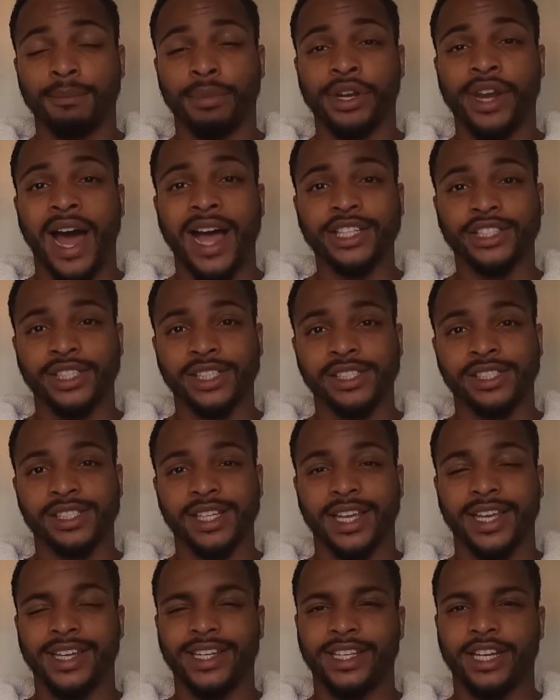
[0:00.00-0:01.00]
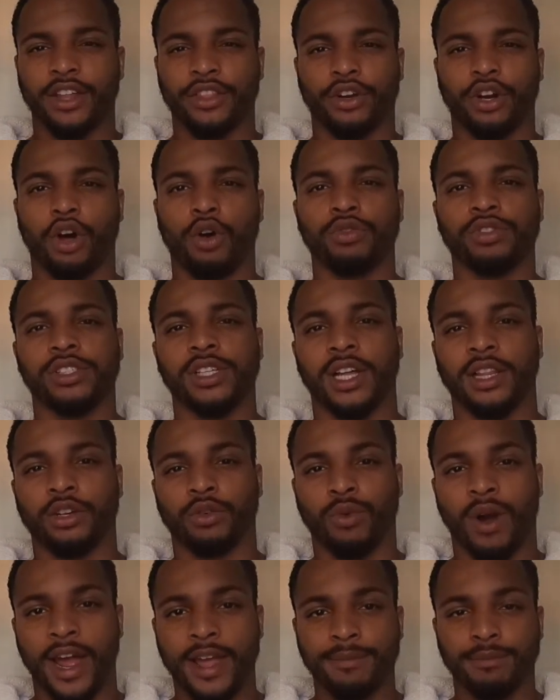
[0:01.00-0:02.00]
but not just any other
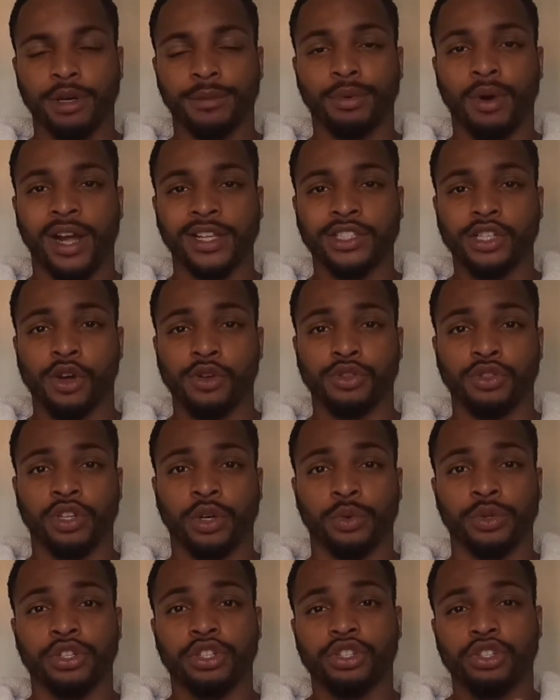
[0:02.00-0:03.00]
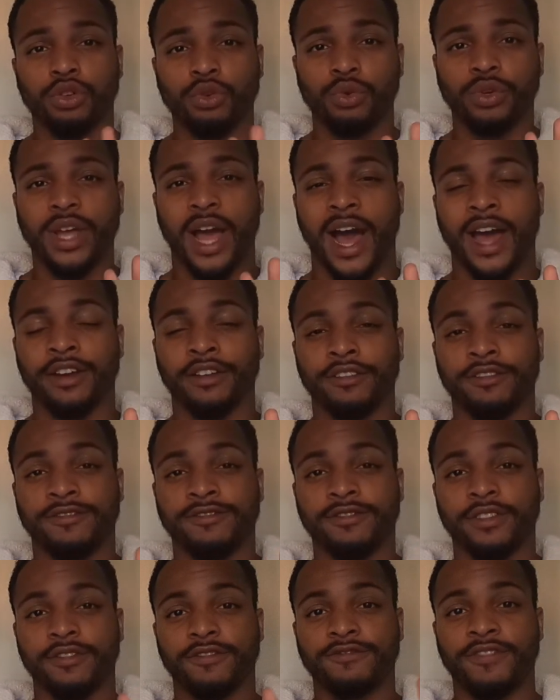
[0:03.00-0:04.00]
wholesaler, right? Remember I told you there were two kind of
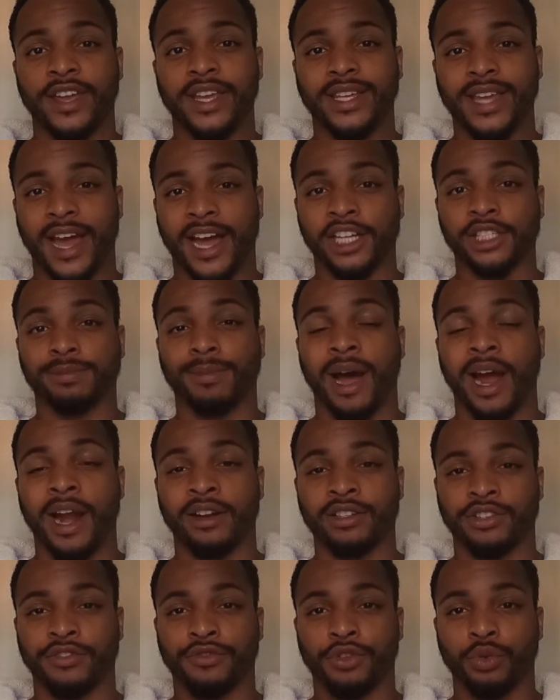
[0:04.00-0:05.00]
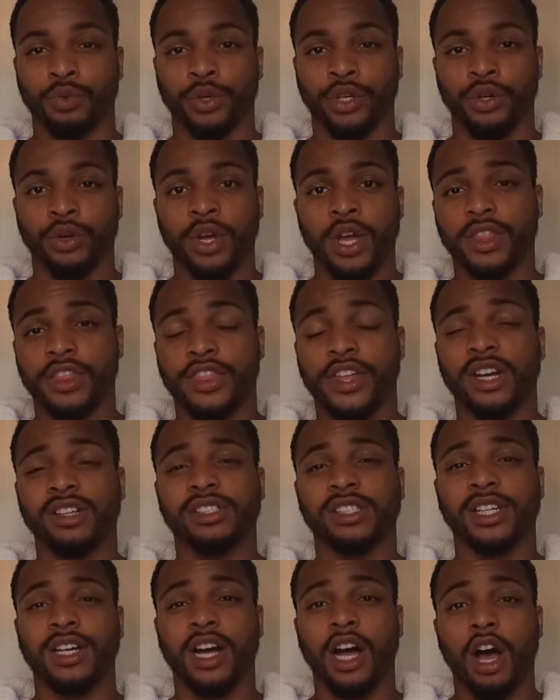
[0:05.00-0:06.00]
fake cash buyers, if you will.
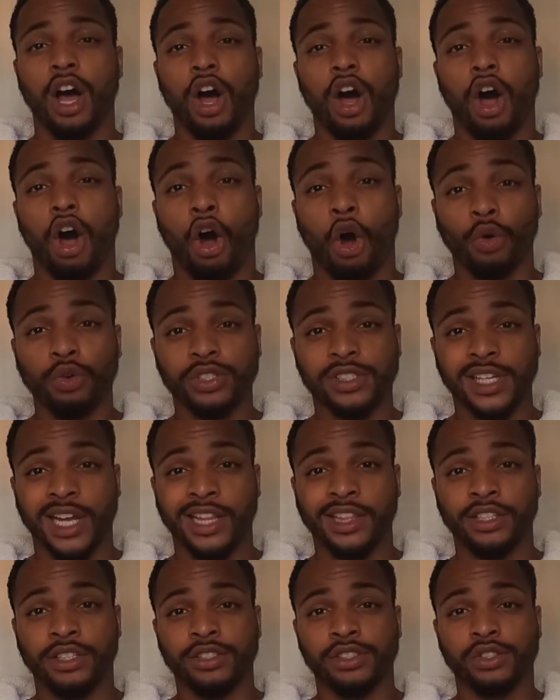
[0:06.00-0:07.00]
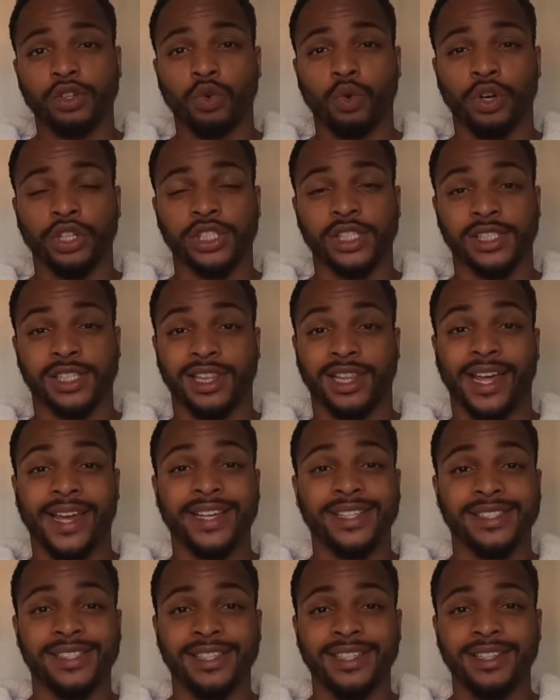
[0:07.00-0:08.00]
There's the wholesalers who are just
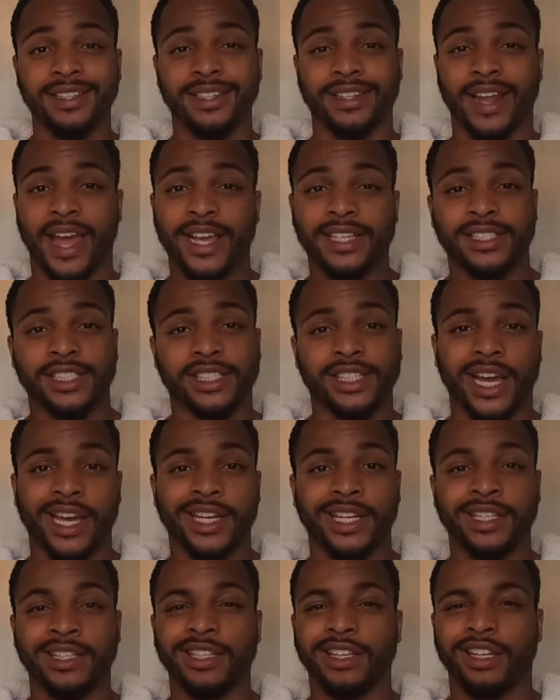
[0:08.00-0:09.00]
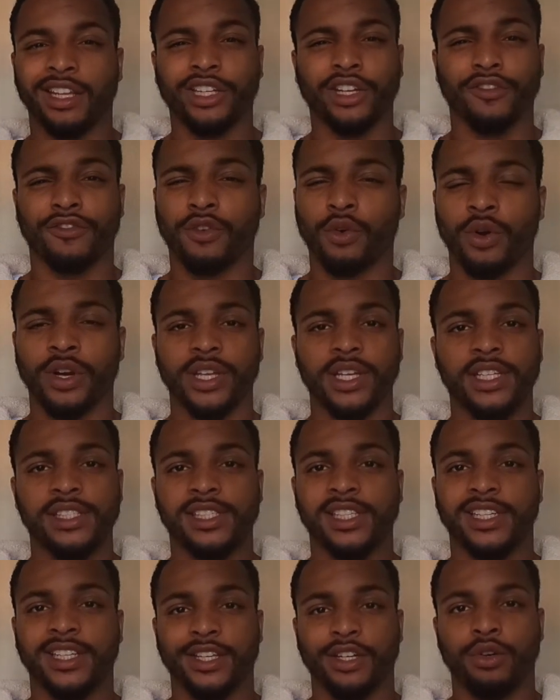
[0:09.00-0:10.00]
lazy, daisy chaining, looking for an
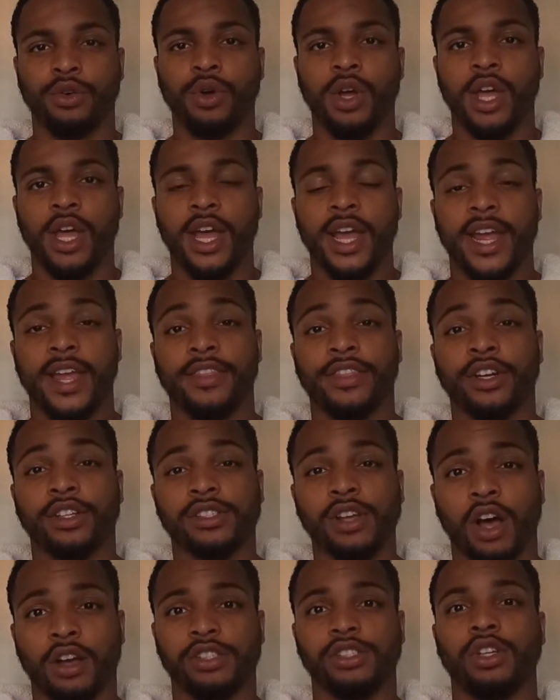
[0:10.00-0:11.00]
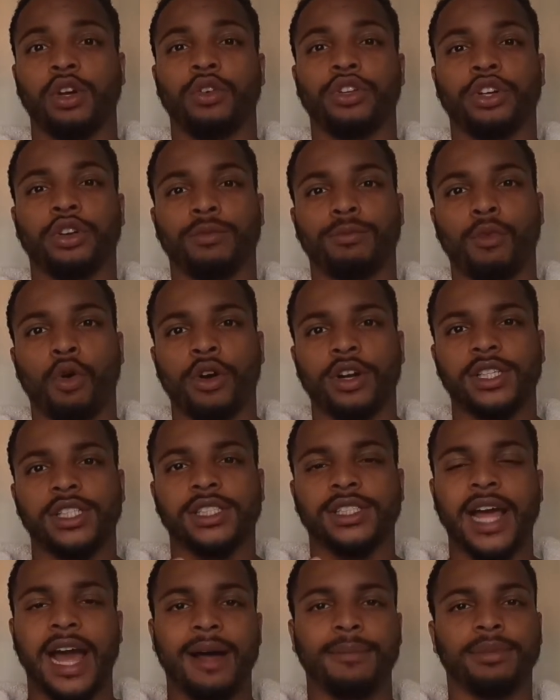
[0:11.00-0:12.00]
easy deal. And there's also your more
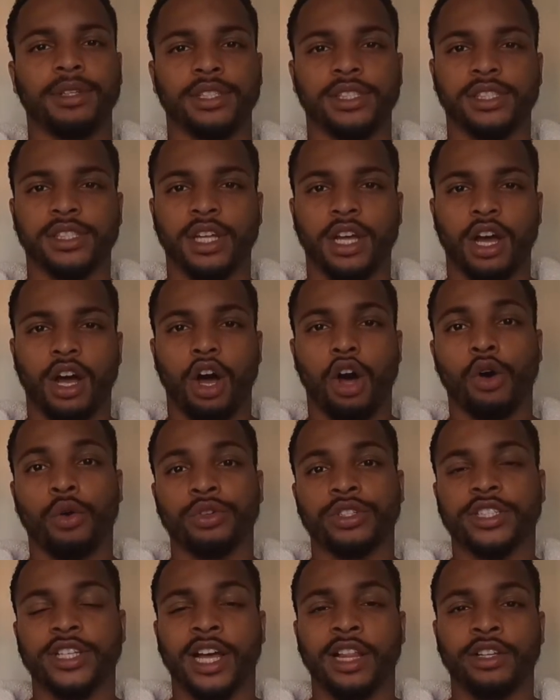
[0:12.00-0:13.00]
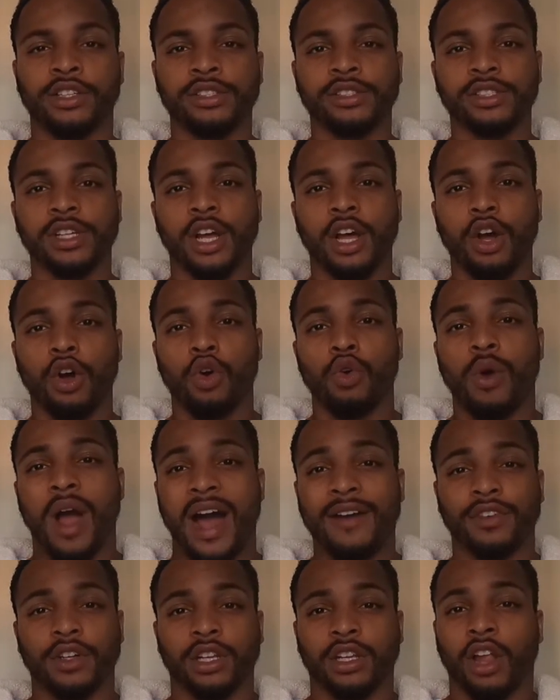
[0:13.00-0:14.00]
established wholesalers who
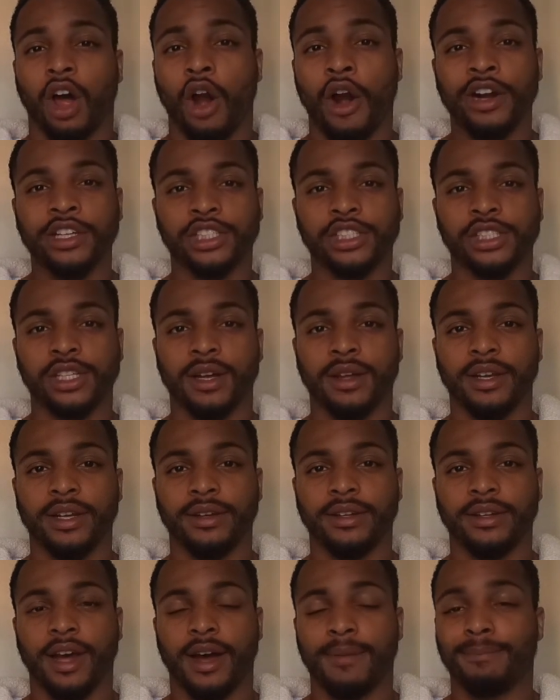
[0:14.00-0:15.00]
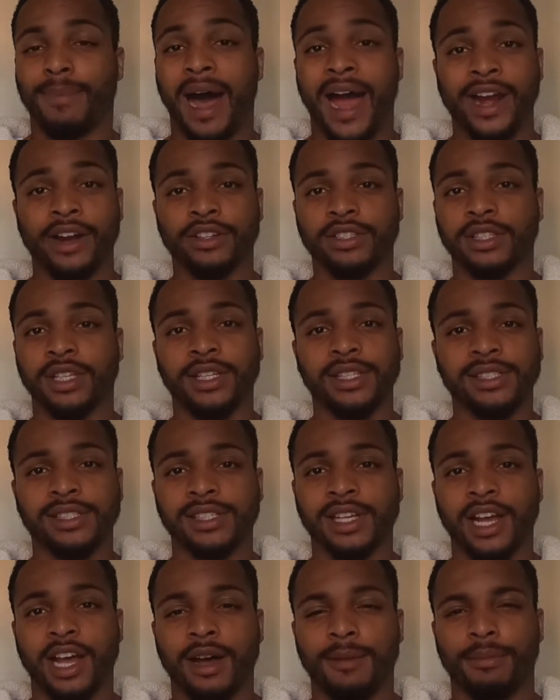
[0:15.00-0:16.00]
have a large buyers
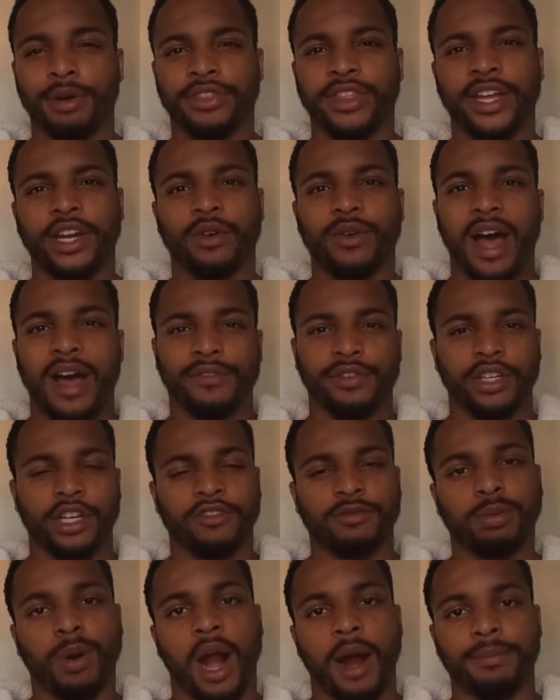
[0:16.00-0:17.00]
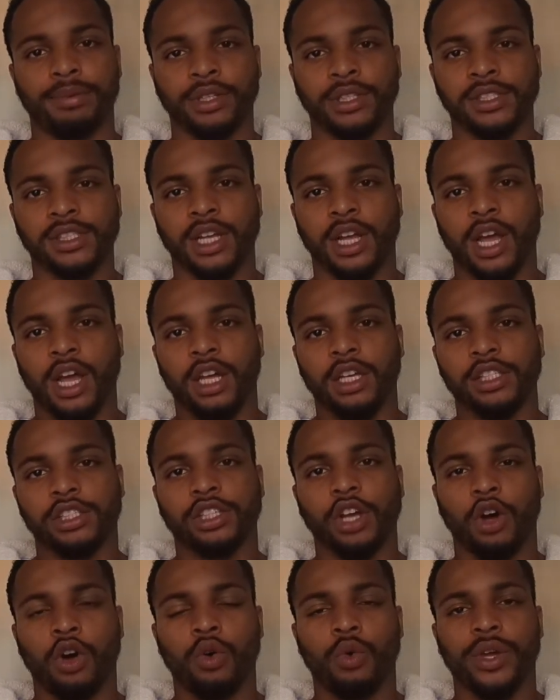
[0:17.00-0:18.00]
list, but they don't have enough properties.
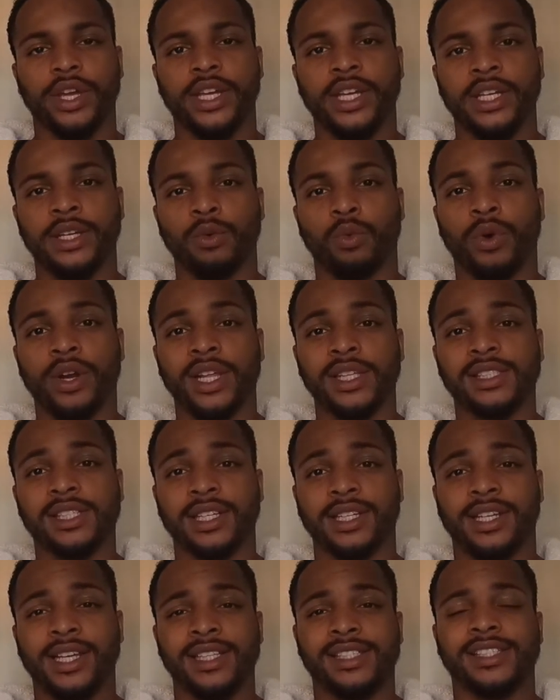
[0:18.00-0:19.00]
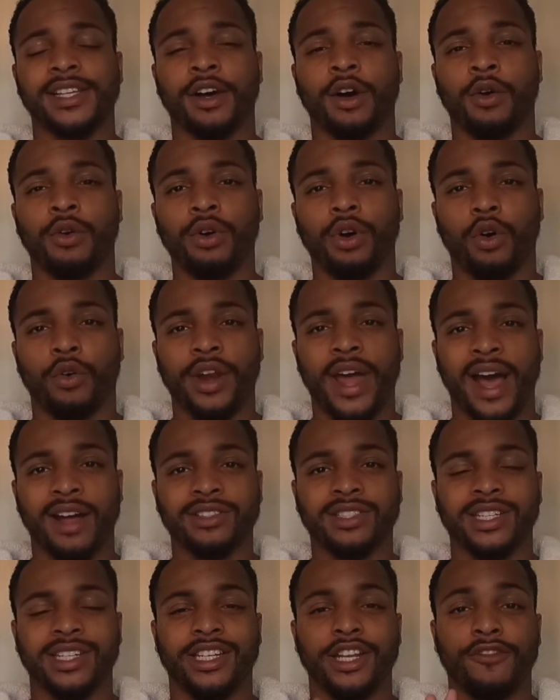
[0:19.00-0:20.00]
So he went into detail on
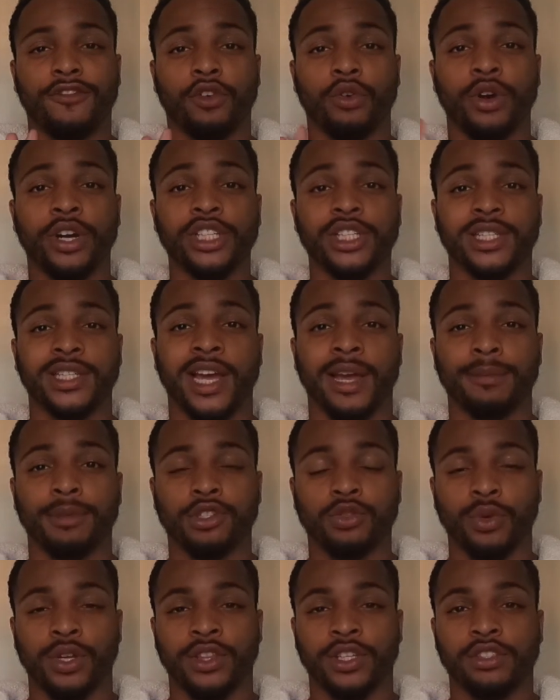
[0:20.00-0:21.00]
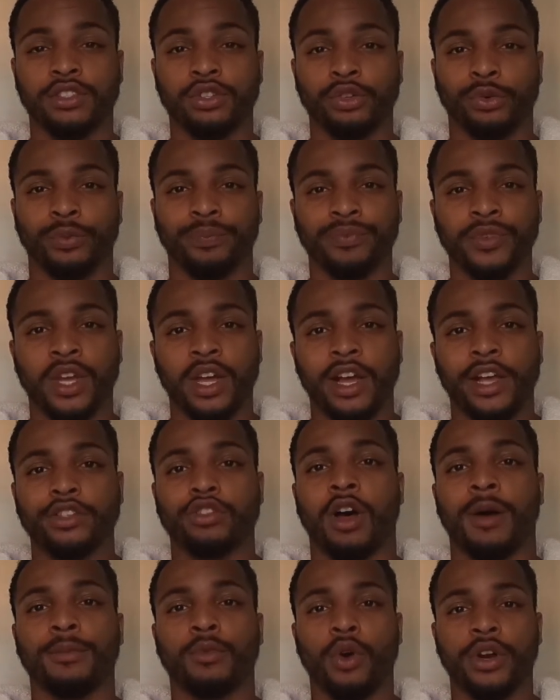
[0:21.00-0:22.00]
how to differentiate between the two.
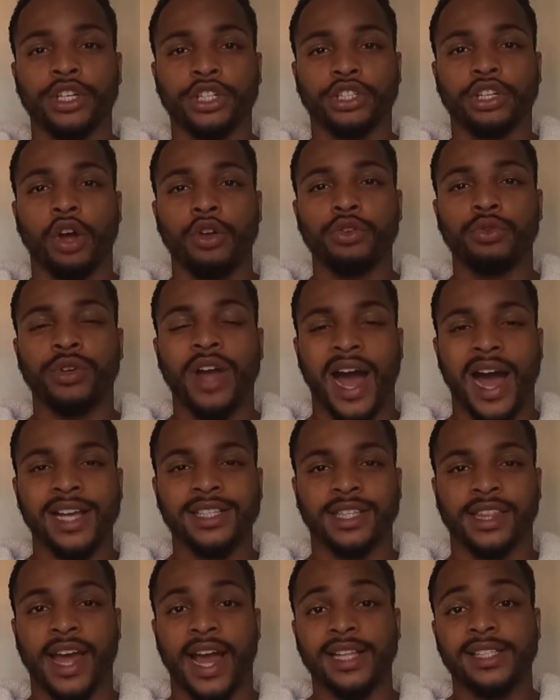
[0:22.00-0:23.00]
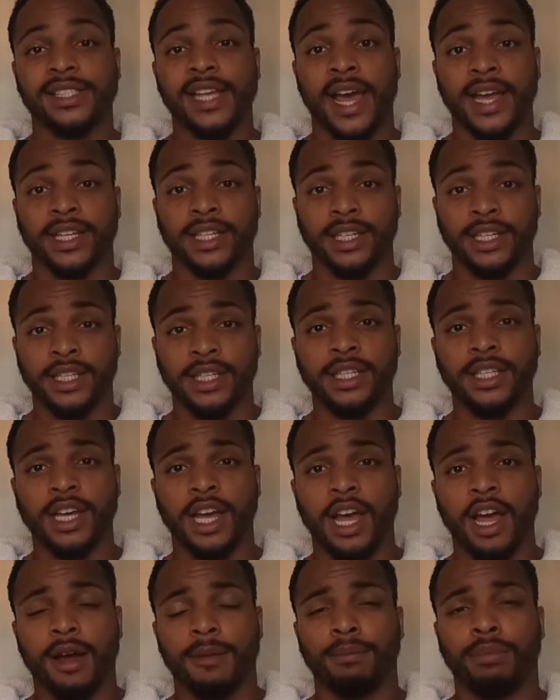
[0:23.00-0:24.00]
So I'm going to show you guys that technique,
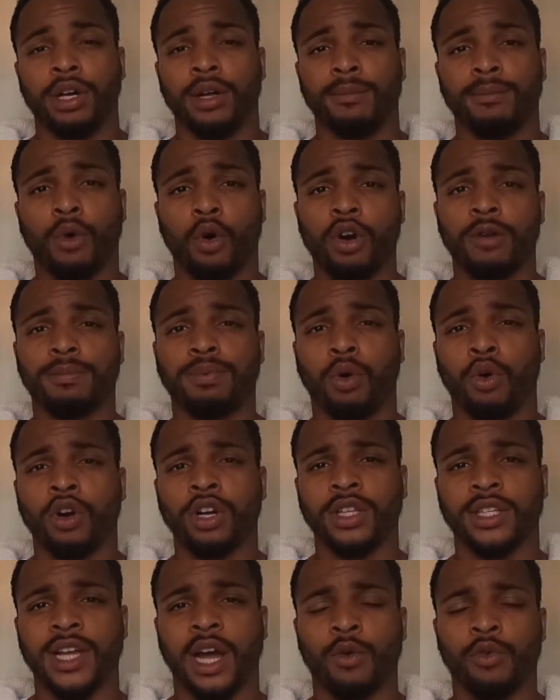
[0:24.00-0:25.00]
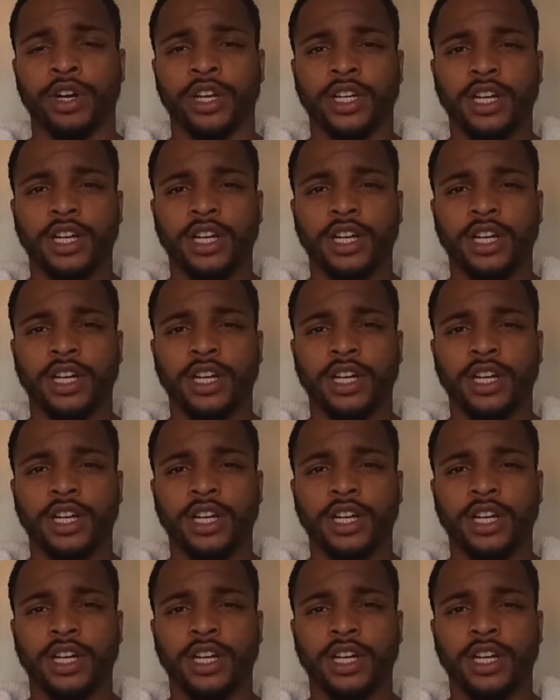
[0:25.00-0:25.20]
but more importantly, I want